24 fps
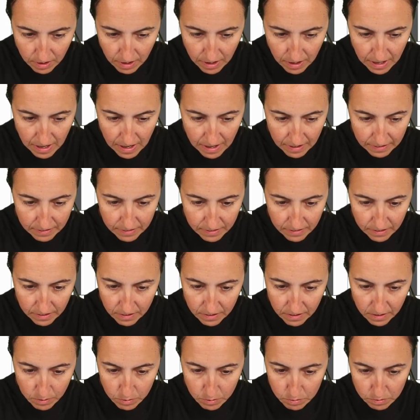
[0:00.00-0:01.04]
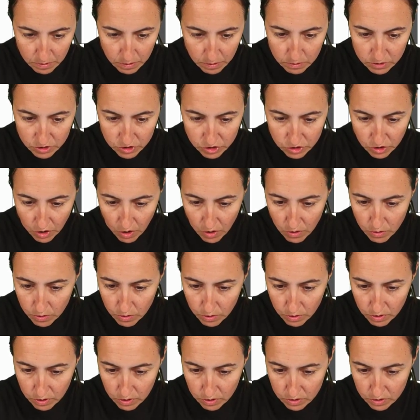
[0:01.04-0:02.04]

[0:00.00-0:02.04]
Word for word: and it will show